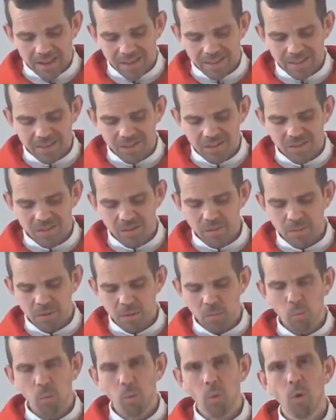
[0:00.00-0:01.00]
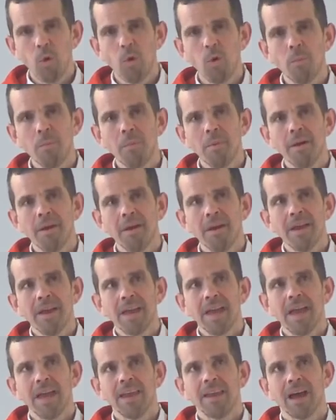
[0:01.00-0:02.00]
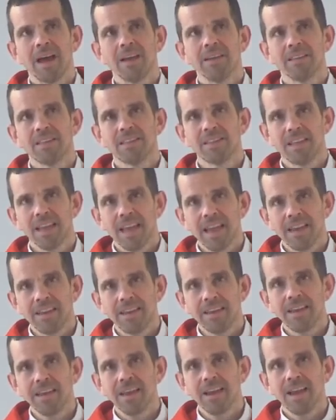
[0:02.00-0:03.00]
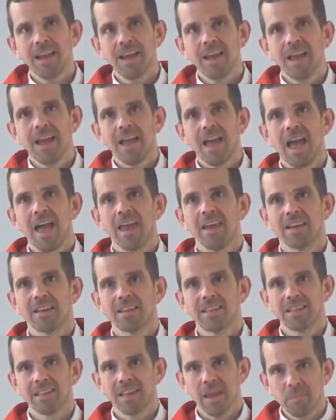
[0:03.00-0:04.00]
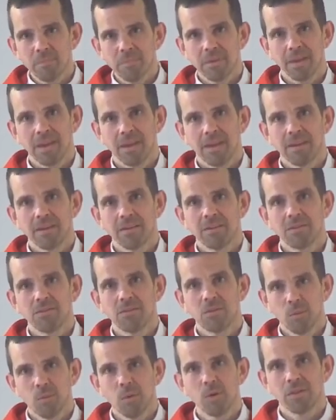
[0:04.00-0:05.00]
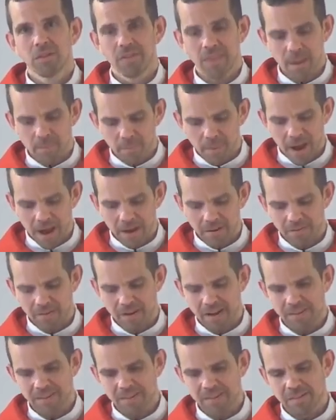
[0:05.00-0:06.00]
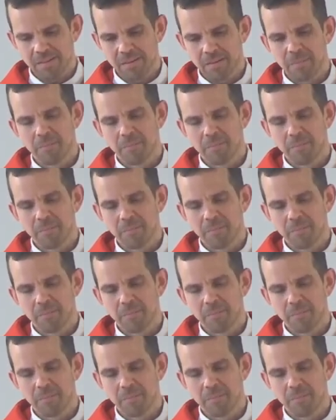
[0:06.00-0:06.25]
just to be warm and understanding and accepting towards that part of us.